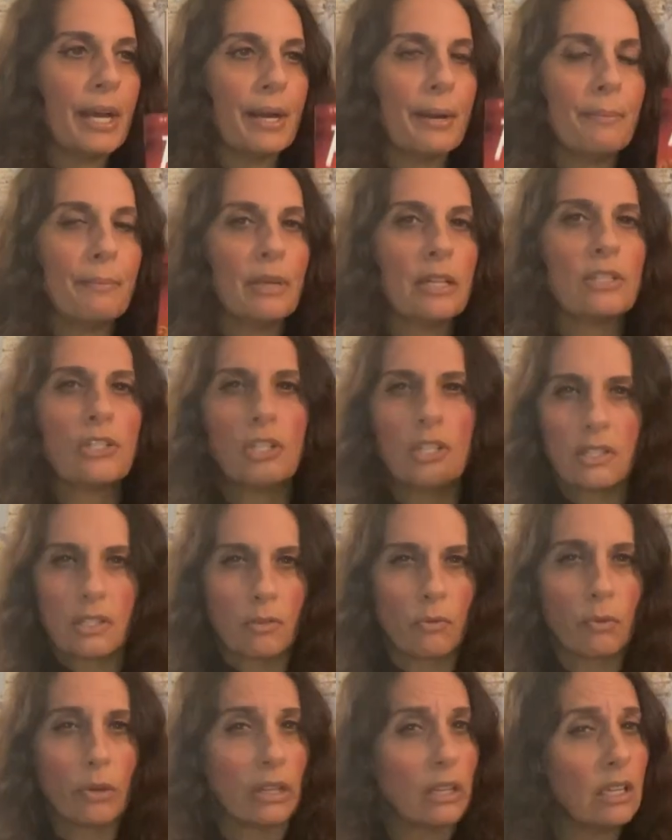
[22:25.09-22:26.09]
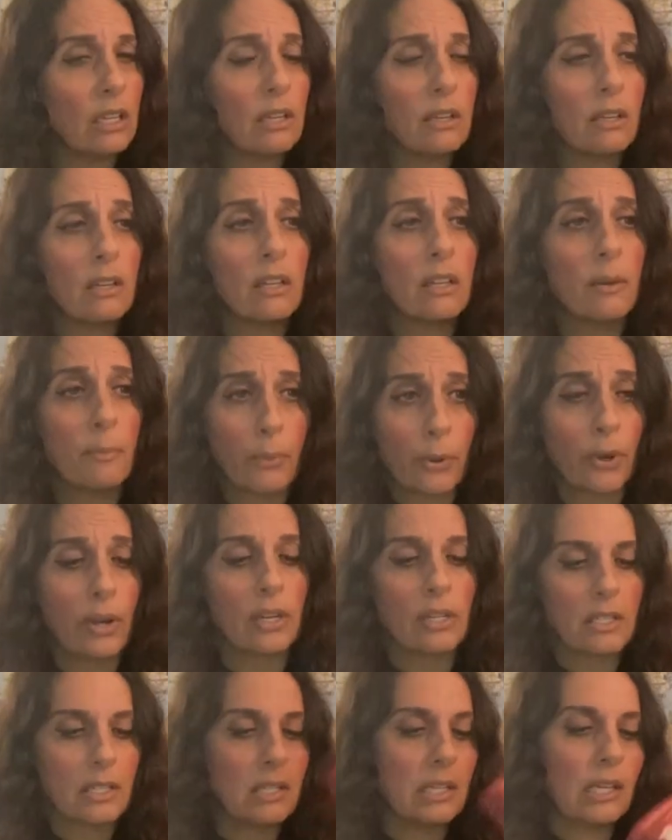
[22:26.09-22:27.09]
Um, it's just really important
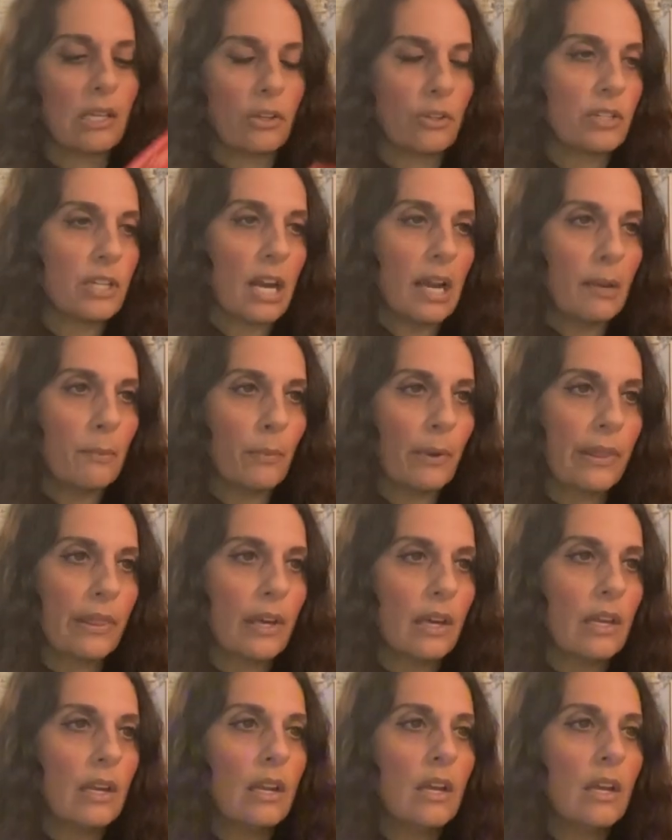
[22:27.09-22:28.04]
to take your time with it.